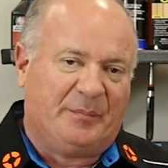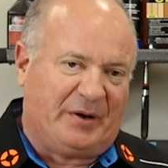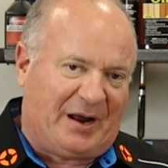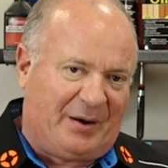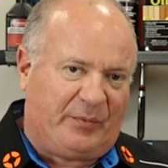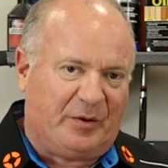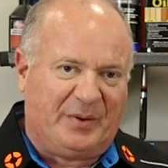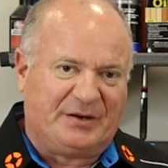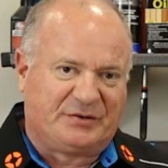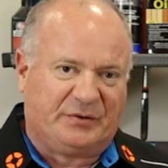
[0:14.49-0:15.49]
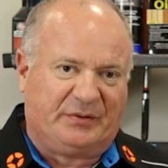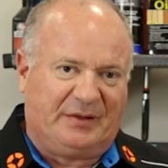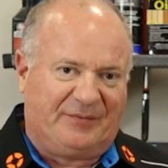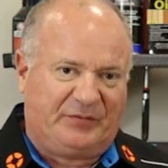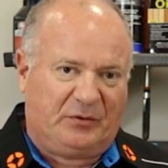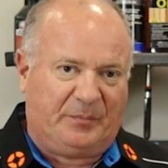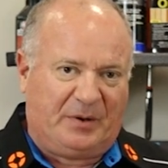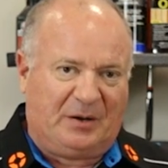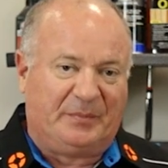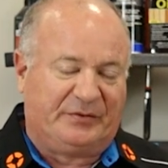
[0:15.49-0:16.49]
But I want to make sure that that fuel
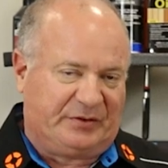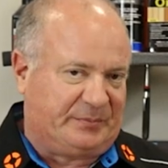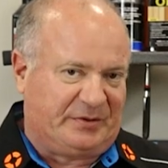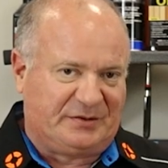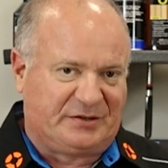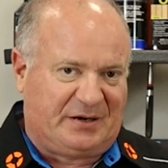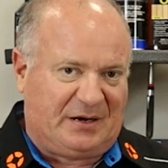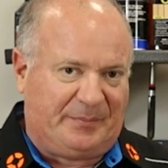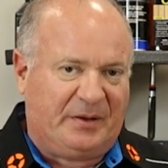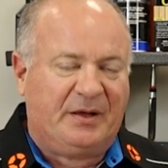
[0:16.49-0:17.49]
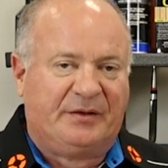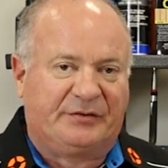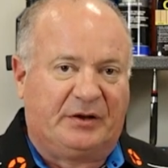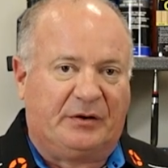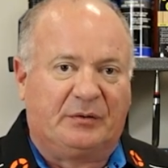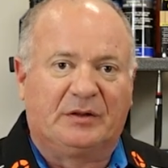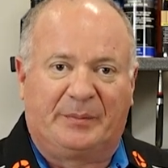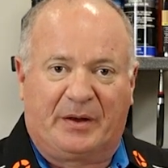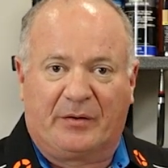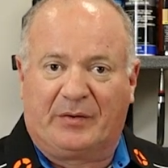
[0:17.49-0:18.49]
pump is up to the job. So
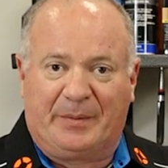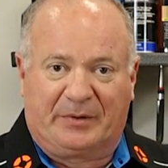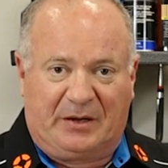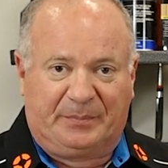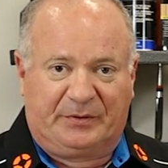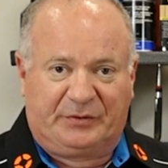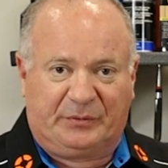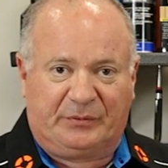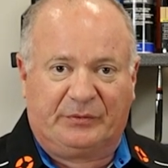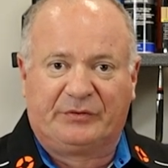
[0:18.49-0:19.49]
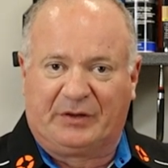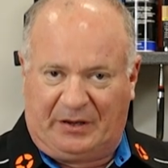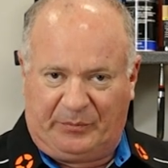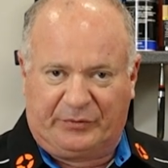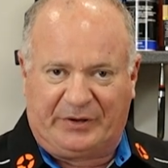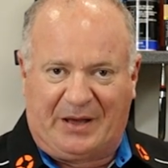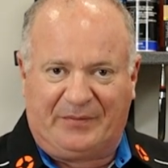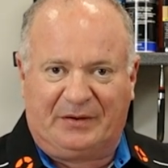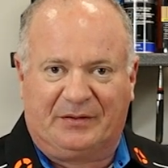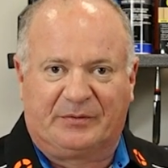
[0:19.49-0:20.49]
let me go grab a couple of tools and we'll dive
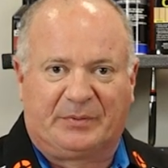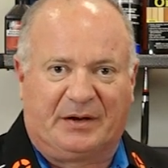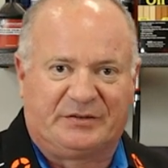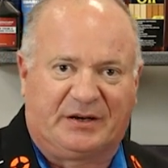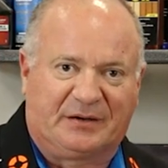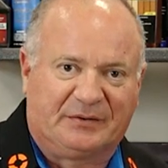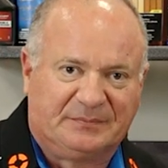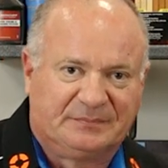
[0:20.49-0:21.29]
into this project.